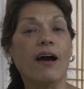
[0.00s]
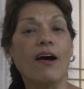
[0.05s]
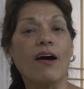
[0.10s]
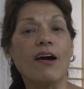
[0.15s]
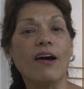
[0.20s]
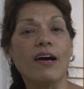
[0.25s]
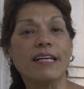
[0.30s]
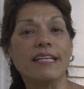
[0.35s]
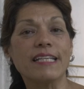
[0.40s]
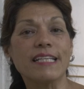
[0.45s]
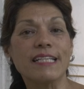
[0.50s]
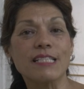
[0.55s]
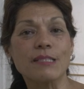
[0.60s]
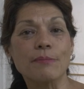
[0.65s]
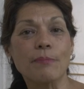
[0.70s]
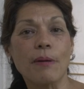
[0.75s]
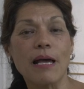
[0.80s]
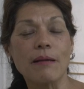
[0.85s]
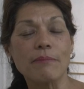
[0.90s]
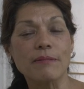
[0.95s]
on his
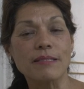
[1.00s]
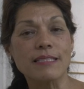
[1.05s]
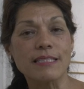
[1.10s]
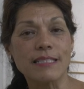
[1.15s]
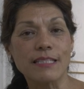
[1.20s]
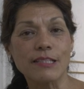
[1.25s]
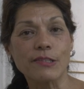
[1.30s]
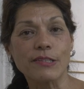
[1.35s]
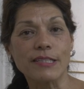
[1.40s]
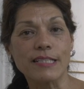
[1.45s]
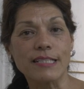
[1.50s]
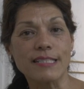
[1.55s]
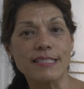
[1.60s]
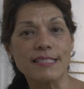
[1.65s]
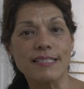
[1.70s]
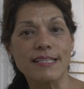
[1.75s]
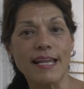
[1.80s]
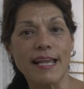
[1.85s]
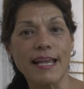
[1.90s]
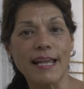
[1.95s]
Bible
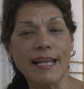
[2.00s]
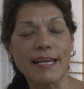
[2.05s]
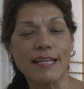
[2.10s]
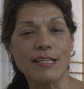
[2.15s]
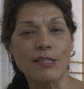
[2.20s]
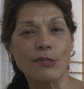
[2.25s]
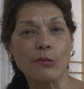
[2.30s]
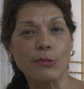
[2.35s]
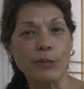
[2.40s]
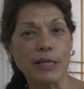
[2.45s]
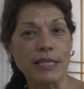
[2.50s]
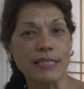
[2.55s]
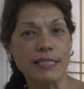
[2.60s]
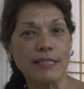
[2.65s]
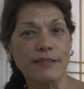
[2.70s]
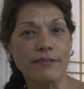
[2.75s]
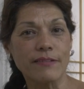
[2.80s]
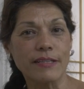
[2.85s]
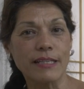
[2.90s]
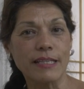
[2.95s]
series and
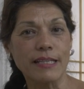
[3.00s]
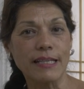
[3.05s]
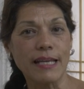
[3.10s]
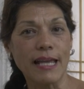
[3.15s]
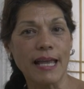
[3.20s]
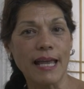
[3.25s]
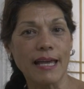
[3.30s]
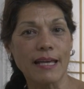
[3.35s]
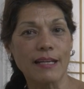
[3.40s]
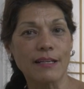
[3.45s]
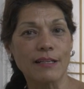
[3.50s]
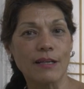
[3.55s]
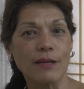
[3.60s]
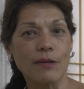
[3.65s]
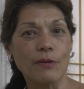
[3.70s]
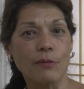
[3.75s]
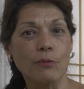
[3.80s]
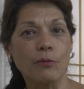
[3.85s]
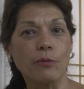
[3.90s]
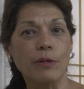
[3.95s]
creativity and
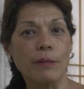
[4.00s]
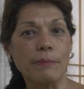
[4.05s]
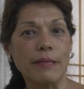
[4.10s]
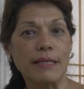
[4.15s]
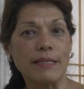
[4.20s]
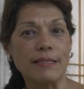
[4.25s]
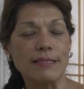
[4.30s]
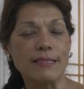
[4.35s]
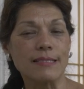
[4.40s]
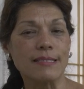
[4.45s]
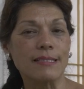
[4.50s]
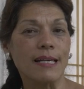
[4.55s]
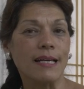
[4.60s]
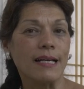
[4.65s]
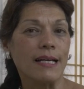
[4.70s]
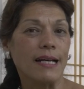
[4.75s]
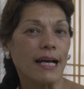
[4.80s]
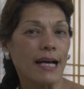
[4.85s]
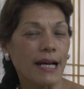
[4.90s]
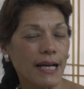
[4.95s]
women's
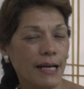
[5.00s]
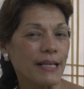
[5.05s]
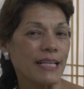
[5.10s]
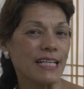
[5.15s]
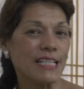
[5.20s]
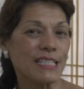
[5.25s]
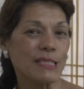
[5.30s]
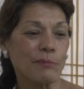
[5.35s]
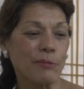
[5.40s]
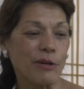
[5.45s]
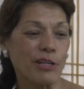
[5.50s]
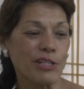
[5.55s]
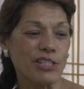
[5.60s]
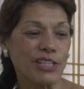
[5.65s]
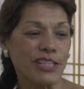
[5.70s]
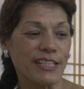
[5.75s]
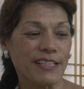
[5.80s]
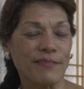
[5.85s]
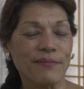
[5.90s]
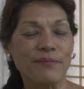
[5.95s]

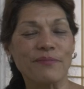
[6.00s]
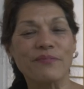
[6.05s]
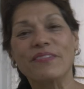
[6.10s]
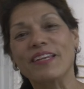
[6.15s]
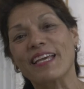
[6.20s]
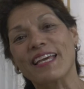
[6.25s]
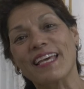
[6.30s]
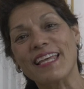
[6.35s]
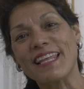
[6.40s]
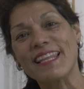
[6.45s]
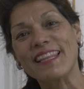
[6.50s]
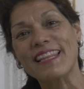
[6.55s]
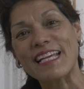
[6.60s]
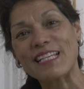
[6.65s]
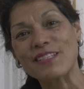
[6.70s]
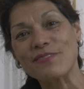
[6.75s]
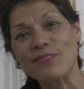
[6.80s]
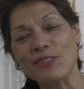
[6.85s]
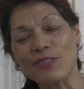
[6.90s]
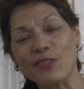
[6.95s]
expression.
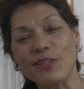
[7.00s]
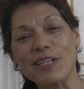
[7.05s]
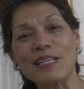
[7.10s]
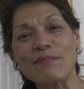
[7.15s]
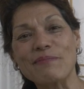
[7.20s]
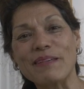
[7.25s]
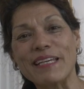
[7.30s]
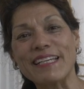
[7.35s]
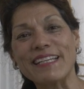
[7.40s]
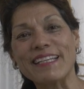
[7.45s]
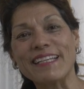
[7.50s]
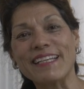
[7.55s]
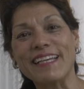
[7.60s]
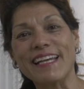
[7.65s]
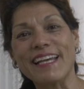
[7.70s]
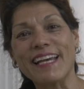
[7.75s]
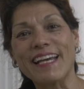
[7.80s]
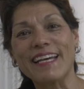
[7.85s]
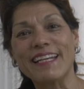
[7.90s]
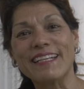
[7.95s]
Thanks for joining me,
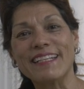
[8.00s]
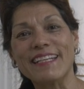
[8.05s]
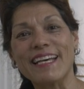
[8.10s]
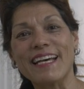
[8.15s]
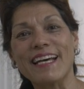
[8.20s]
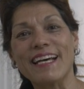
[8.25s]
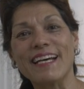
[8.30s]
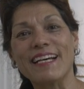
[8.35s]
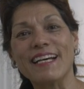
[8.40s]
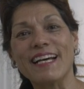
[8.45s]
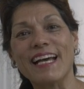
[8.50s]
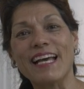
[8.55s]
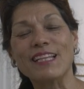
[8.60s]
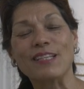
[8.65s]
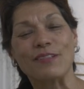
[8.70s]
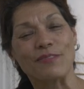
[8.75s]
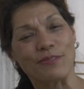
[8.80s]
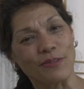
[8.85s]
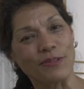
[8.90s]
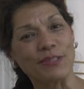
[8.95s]
and I
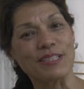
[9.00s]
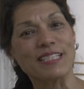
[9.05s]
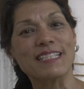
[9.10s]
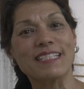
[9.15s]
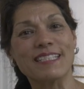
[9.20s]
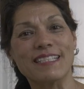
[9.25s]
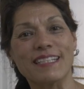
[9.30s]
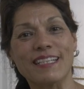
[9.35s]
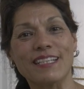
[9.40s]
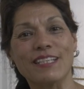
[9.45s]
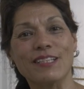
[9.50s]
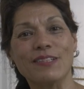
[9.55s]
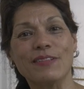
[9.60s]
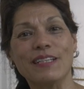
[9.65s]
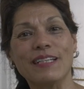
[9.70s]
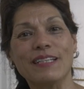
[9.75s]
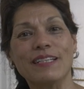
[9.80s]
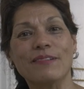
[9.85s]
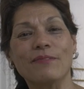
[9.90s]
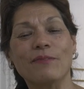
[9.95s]
look forward to seeing you
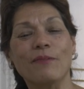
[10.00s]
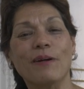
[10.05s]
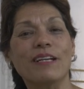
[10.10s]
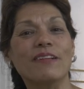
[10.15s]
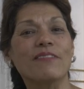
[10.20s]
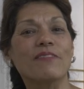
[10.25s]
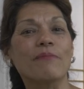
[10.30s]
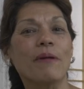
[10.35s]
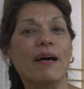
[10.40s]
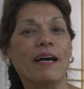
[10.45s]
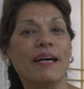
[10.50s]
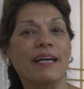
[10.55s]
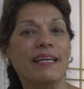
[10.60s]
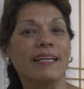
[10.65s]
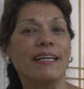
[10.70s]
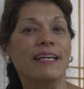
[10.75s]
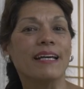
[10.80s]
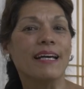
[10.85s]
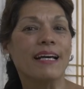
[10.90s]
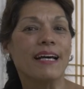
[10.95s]
in one of my
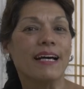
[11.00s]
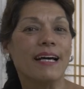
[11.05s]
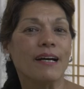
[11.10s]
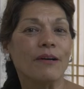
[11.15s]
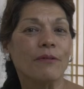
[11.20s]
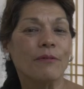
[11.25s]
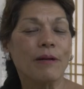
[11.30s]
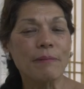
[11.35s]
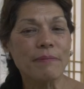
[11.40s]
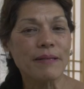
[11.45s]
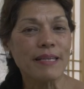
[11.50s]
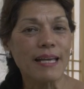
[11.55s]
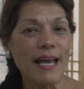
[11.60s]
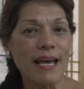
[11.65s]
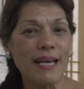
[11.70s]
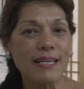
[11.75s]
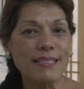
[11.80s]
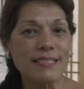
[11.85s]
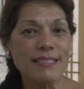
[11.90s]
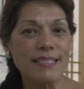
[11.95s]

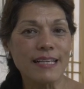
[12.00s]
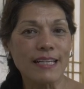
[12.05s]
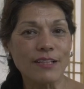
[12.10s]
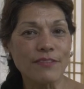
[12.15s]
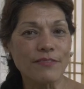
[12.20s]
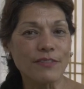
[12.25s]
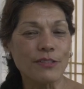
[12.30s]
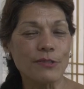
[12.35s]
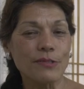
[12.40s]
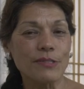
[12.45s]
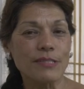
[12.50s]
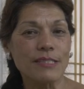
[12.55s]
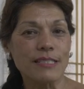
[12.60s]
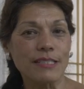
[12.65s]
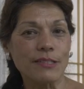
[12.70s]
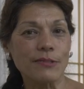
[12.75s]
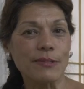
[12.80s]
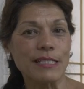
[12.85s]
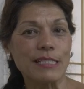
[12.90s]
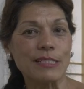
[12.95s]
webcast interviews,
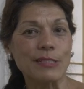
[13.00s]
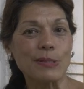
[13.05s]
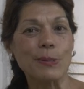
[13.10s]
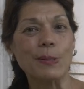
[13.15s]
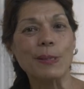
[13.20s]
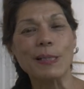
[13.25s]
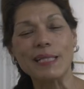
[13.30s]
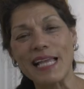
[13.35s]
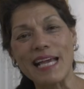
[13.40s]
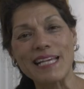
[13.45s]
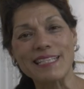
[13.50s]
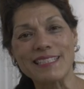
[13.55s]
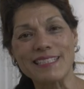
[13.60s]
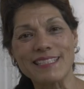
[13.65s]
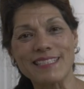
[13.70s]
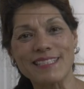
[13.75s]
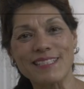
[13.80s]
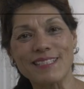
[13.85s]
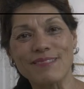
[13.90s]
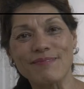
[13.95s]
series, or
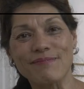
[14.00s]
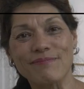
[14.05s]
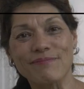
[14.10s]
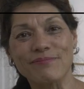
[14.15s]
classes.